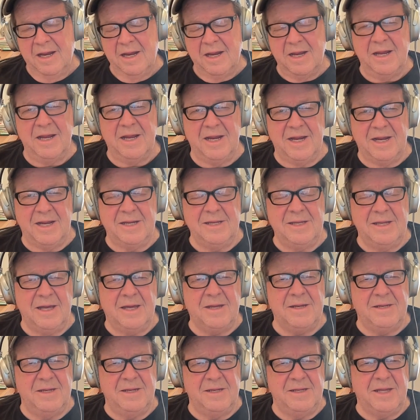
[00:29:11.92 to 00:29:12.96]
And
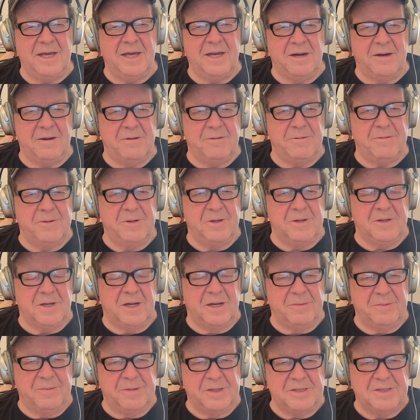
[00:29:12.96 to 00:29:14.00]
that had a real
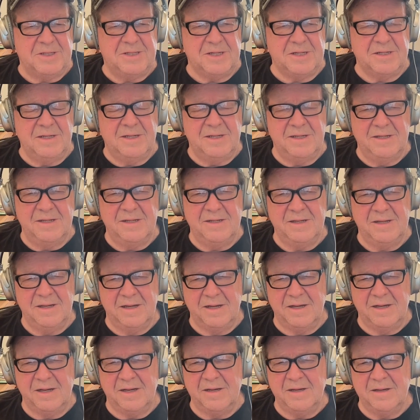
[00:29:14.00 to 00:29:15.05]
ominous
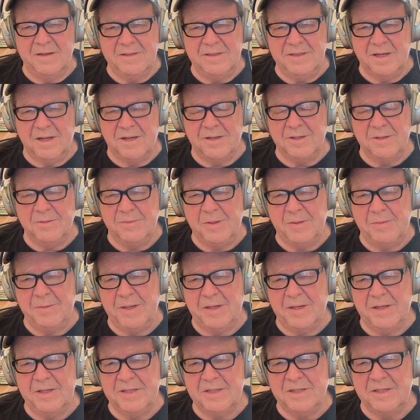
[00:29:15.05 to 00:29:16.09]
sound to me,
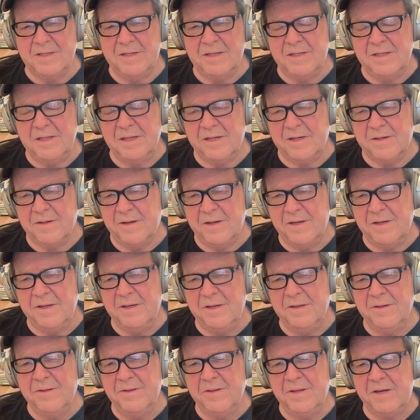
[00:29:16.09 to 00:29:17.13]
because I
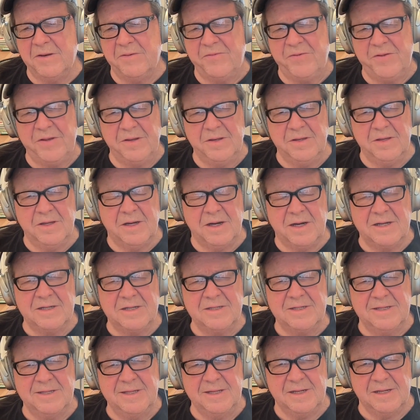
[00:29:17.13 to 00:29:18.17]
knew that if he
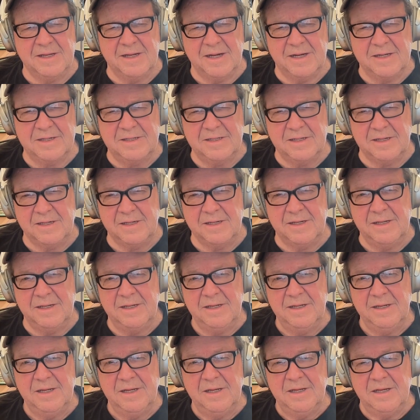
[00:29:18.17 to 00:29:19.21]
lost the election,
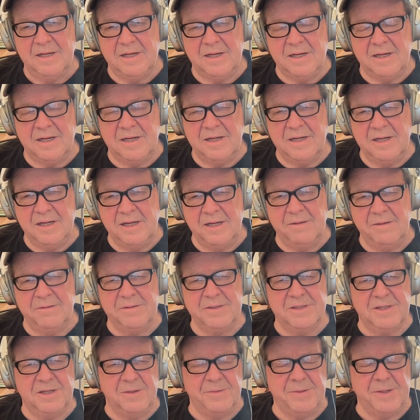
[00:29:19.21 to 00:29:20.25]
he was
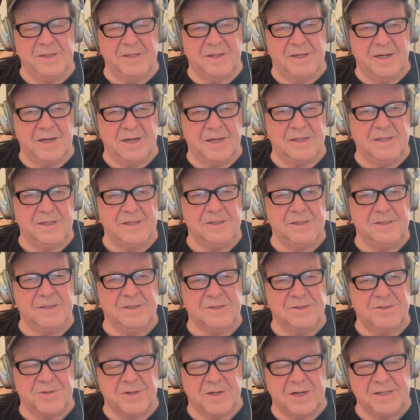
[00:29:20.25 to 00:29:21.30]
going to be likely to
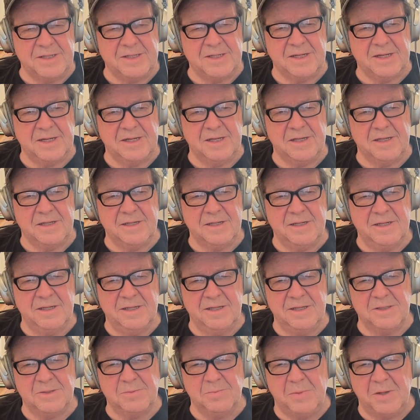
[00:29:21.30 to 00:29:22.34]
try to get
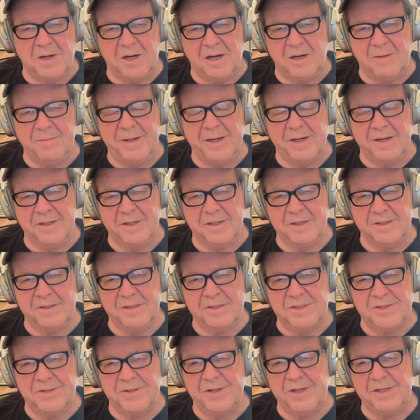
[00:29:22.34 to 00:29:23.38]
this mob out in the
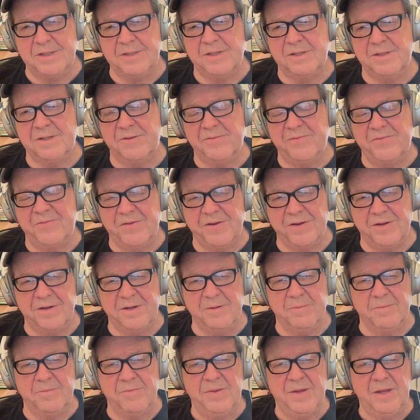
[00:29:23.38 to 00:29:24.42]
street to defend
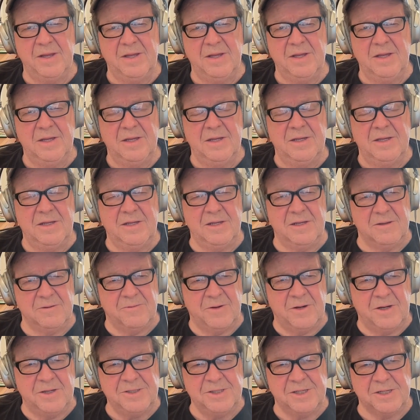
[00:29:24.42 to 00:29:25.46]
him in
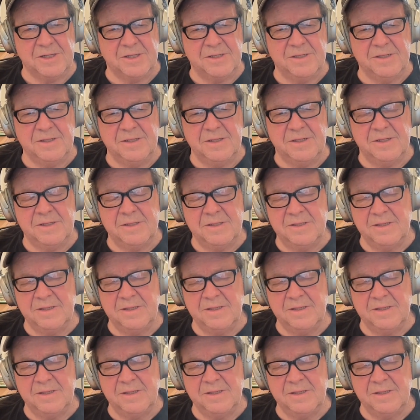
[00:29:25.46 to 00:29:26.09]
Washington.